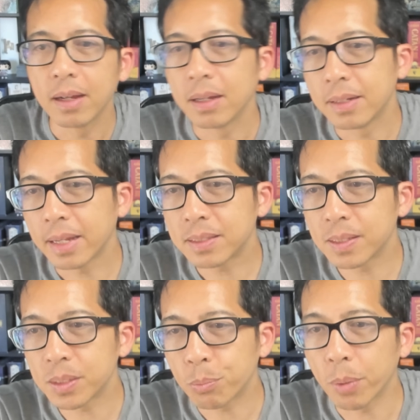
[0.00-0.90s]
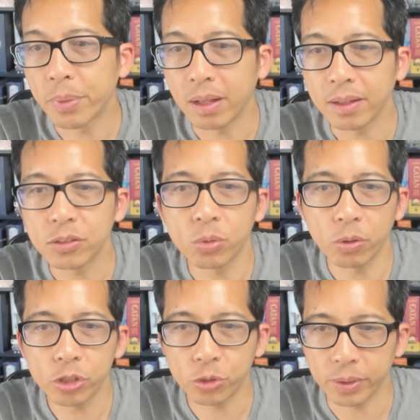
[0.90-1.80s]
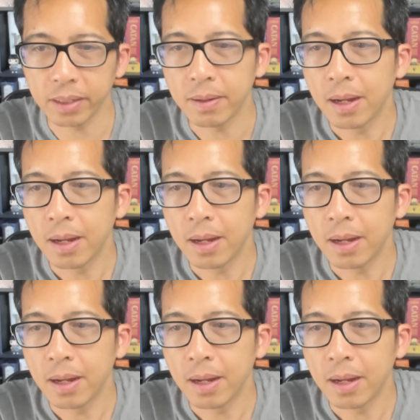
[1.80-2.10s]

Next is Propelling Sorcery.